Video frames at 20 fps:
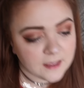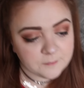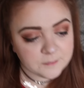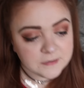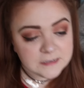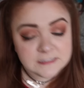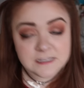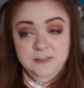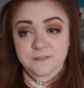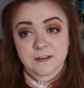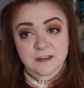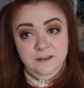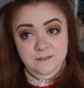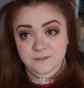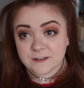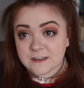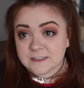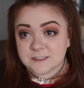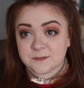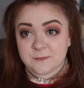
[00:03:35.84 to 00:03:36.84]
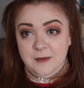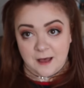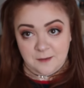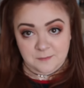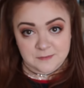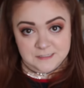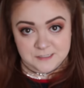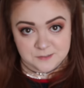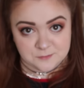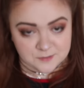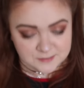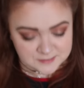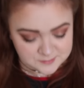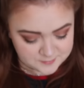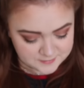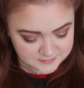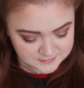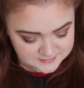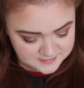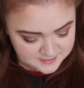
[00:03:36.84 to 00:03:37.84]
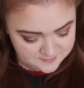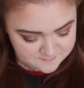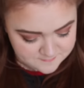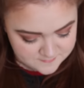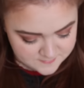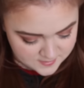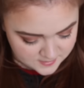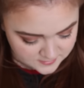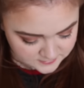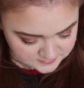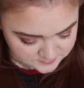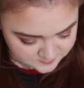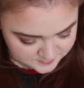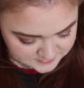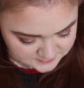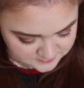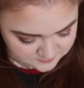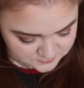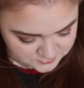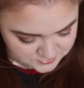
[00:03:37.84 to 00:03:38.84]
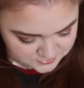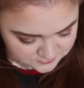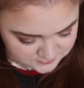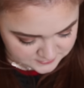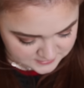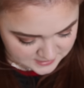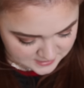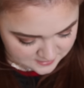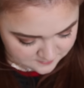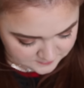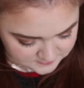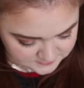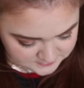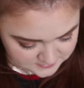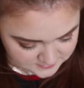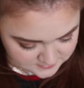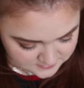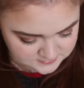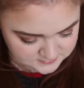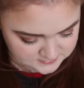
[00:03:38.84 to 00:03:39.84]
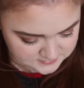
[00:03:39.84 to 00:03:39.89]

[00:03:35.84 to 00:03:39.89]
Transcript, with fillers: I'm gonna see if I can find some Hamilton ones because there must be some juicy Hamilton